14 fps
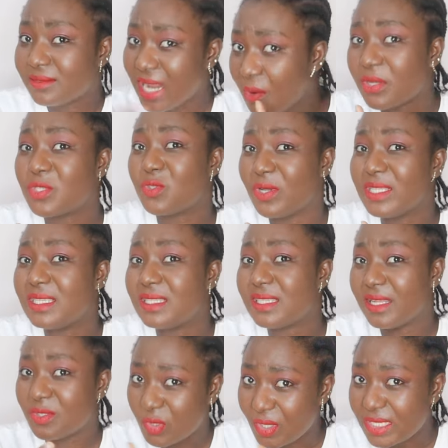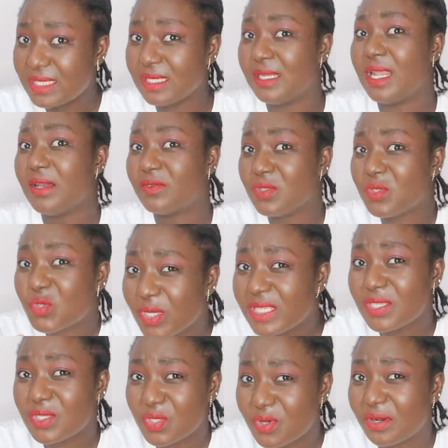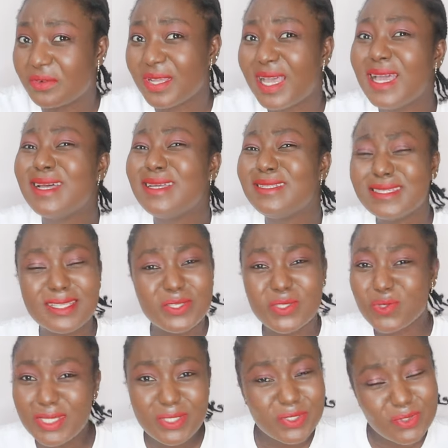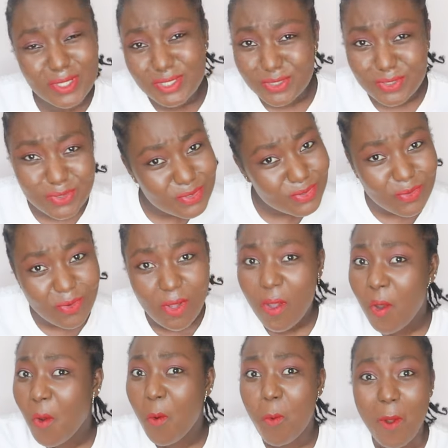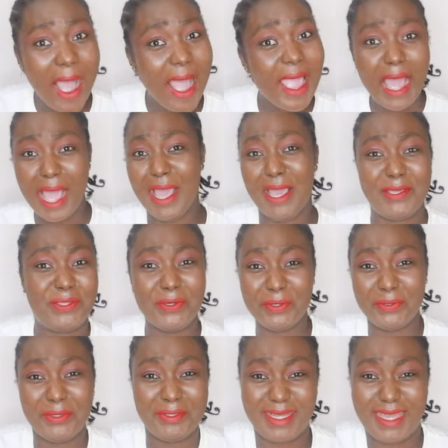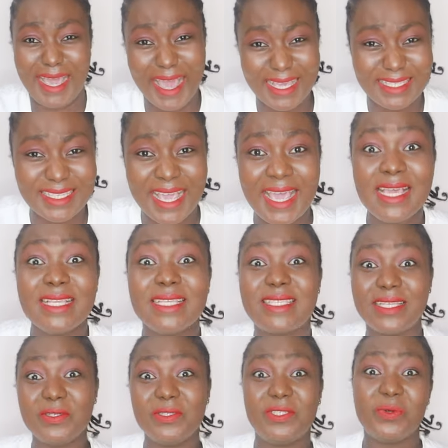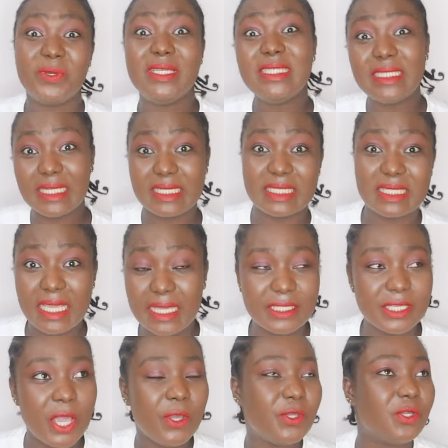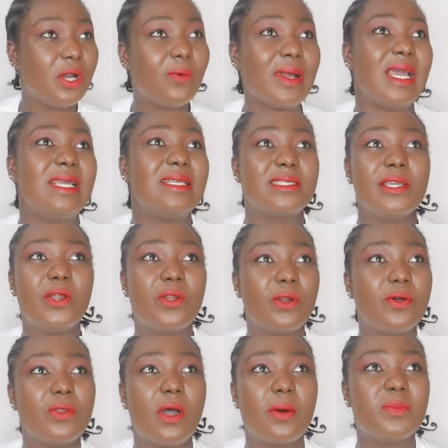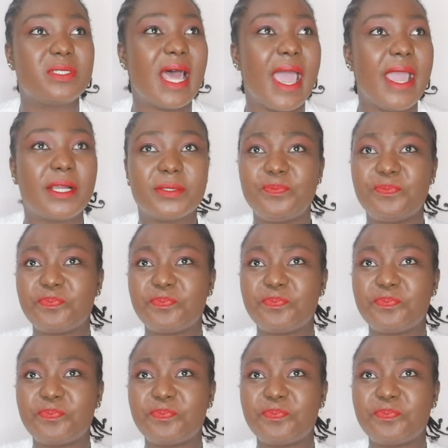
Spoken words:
That was 2010, 2011, 2012. This is 2022. Why are you guys still doing these things? You know, when I say grown-ups, like